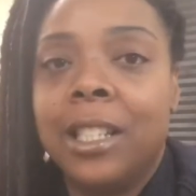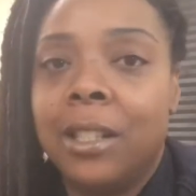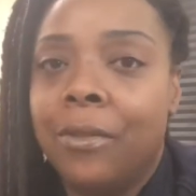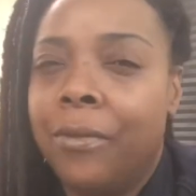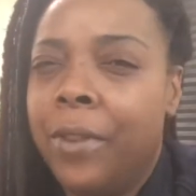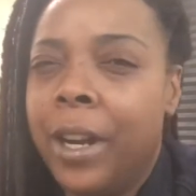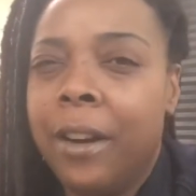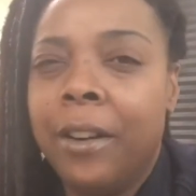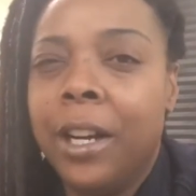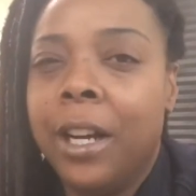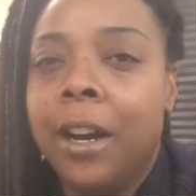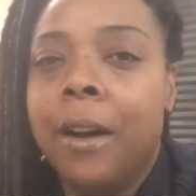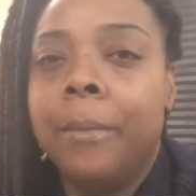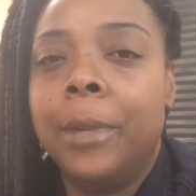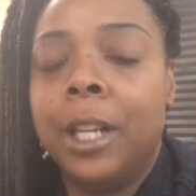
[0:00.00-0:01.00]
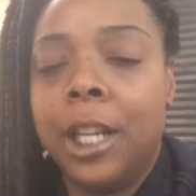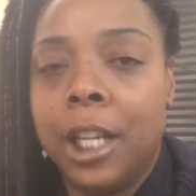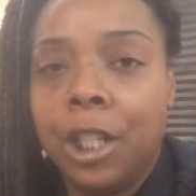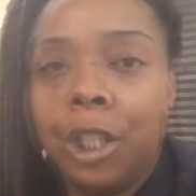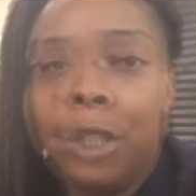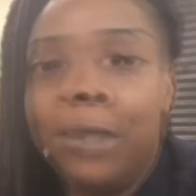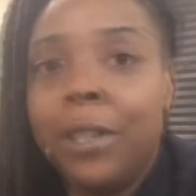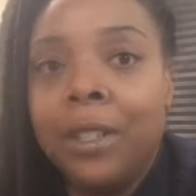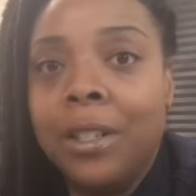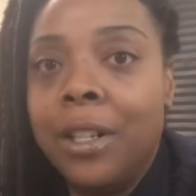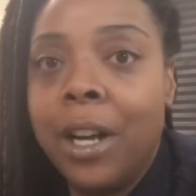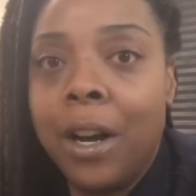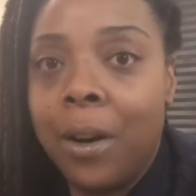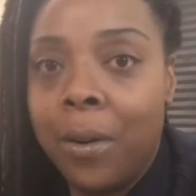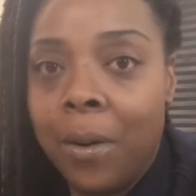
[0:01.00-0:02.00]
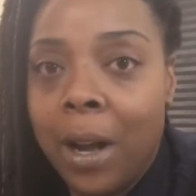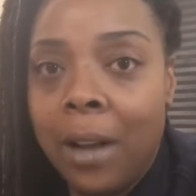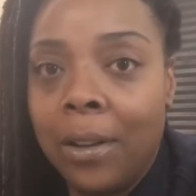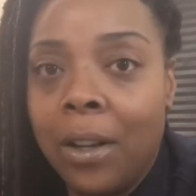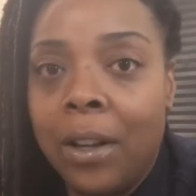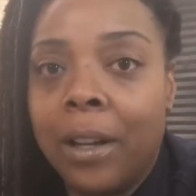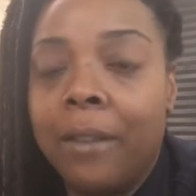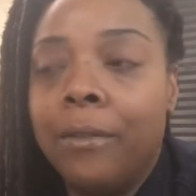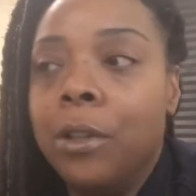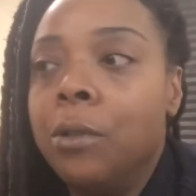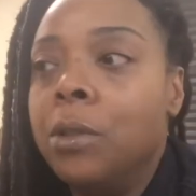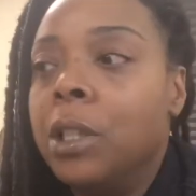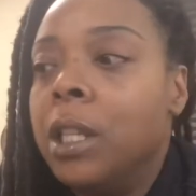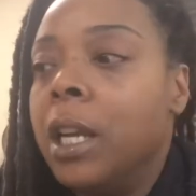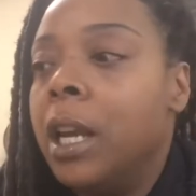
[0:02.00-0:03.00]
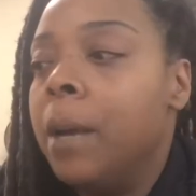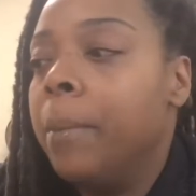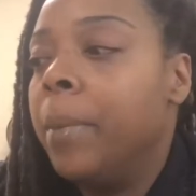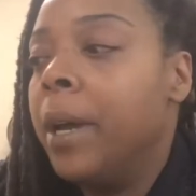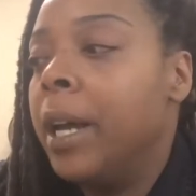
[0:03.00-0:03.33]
It's a very common issue. I don't even know how long I've used it,